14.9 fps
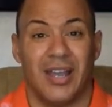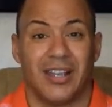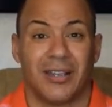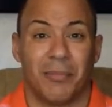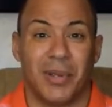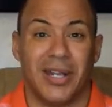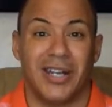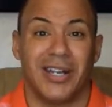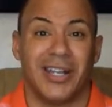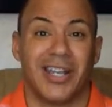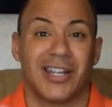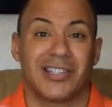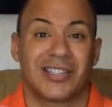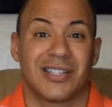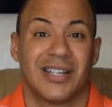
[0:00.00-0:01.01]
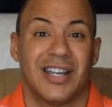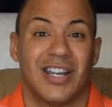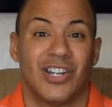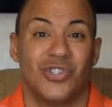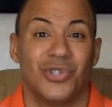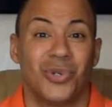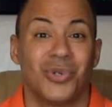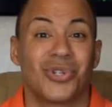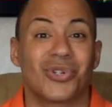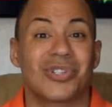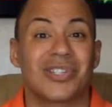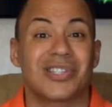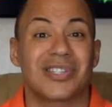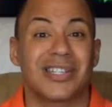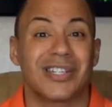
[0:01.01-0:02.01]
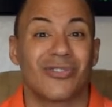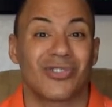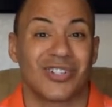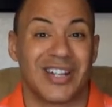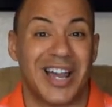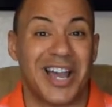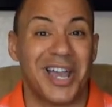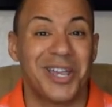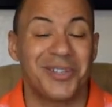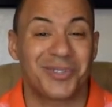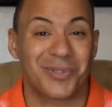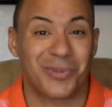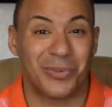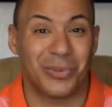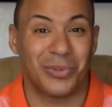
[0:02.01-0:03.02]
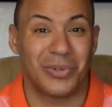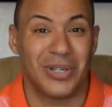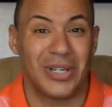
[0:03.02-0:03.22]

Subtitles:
competing against juniors and seniors in high school.